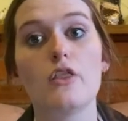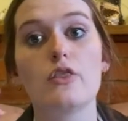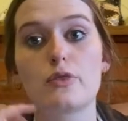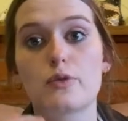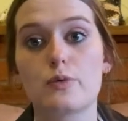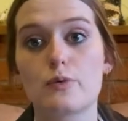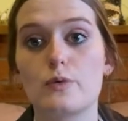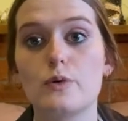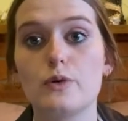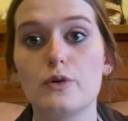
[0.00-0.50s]

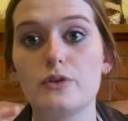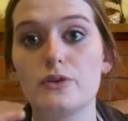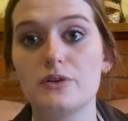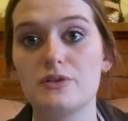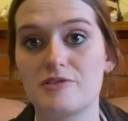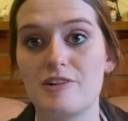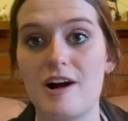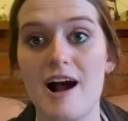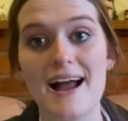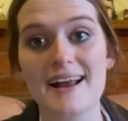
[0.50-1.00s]
through the
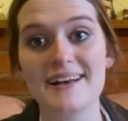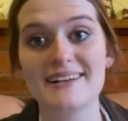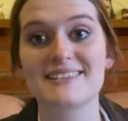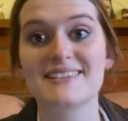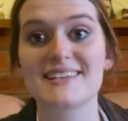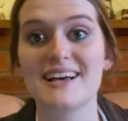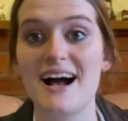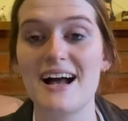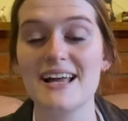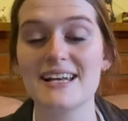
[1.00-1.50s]
right
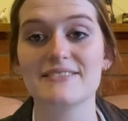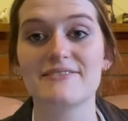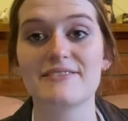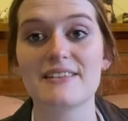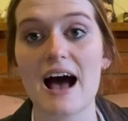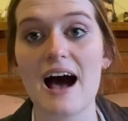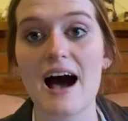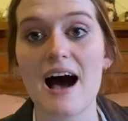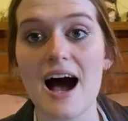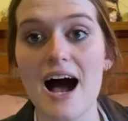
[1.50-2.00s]
side of the
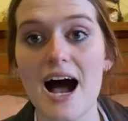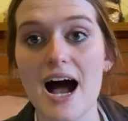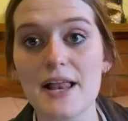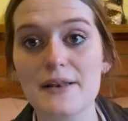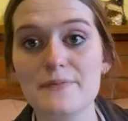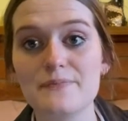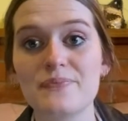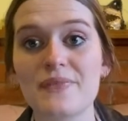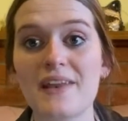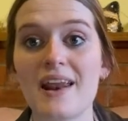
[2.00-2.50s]
heart,
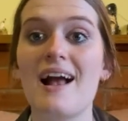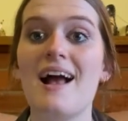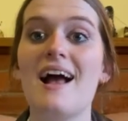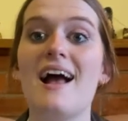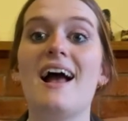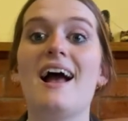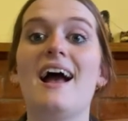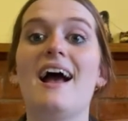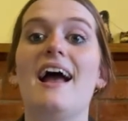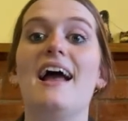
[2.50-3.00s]

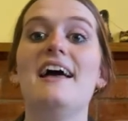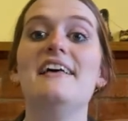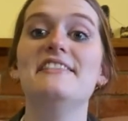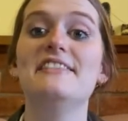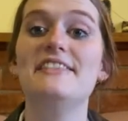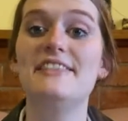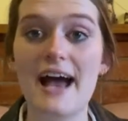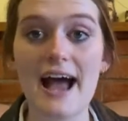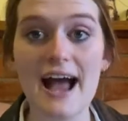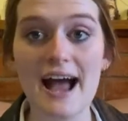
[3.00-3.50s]

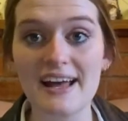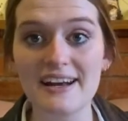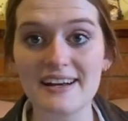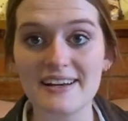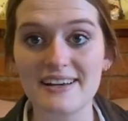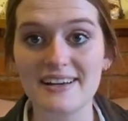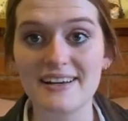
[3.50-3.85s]
and that